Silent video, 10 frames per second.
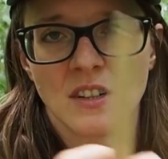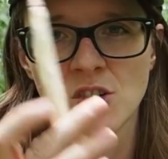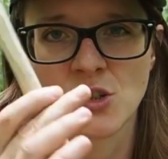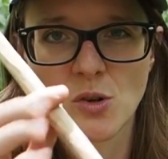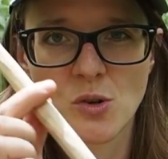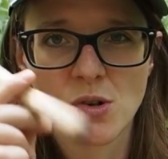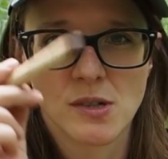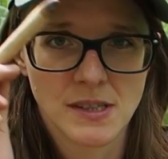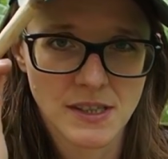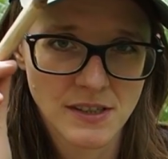So
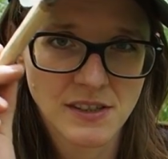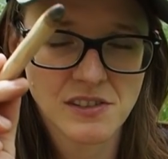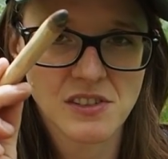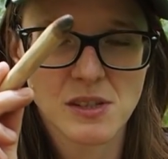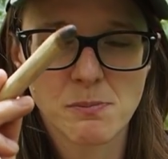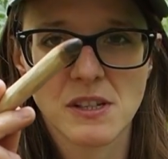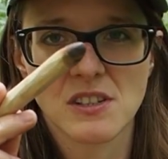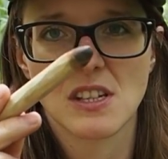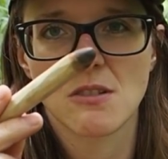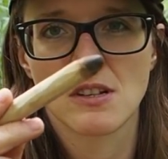this is the big
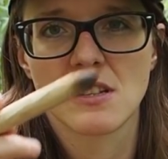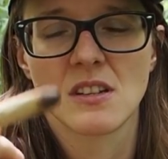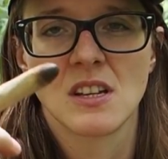secret.